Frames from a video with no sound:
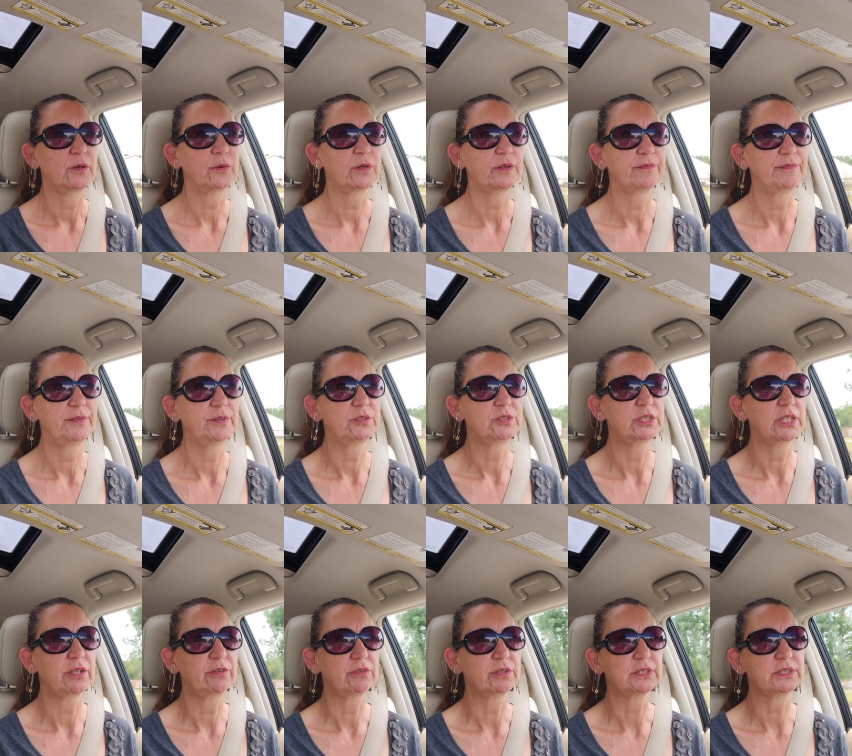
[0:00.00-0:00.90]
were a few
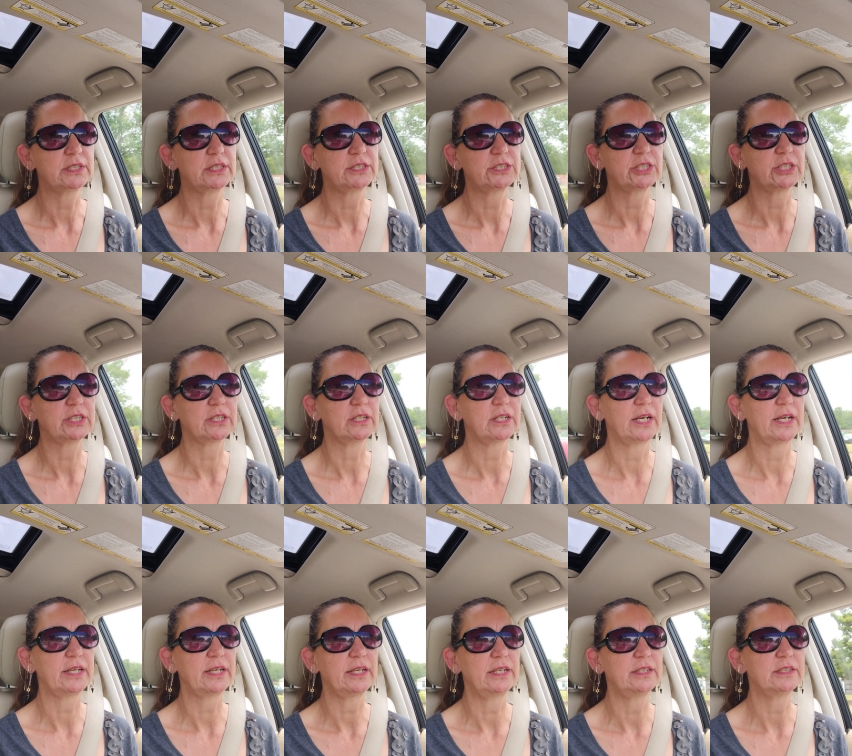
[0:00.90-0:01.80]
generals that took a
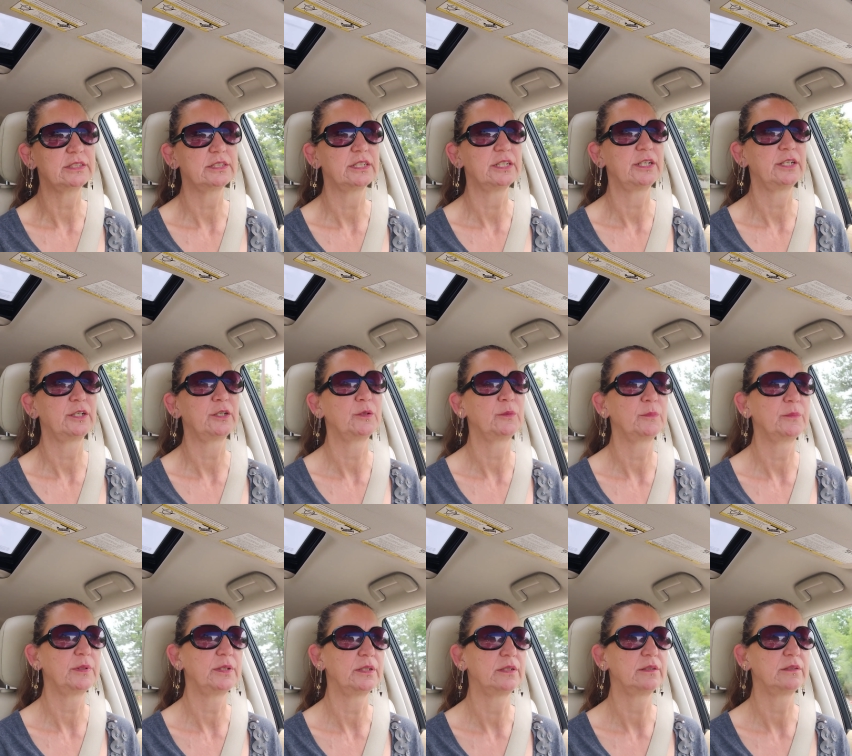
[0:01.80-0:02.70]
liking to him
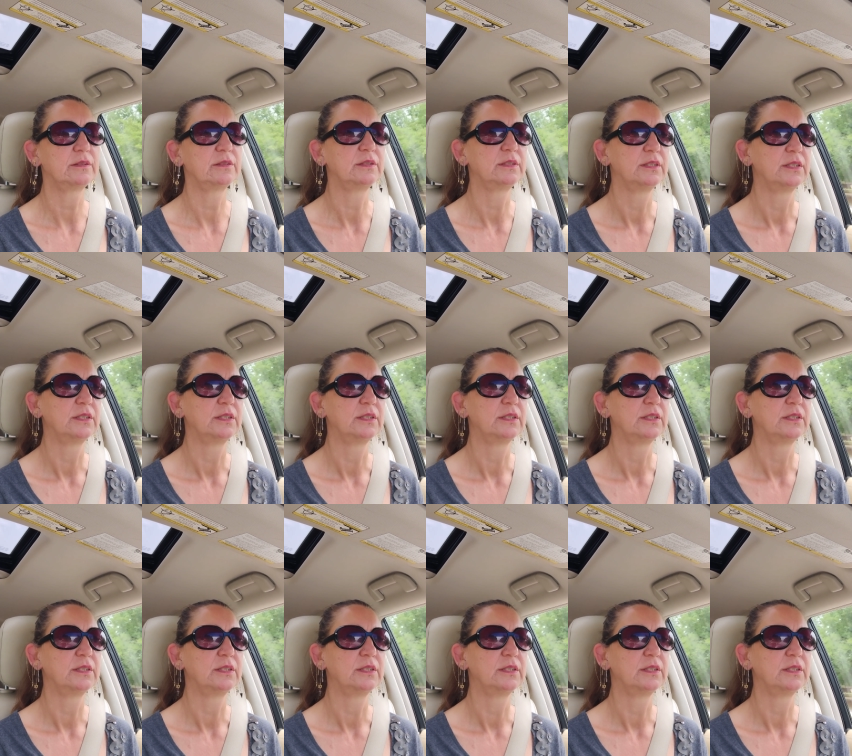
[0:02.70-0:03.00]
and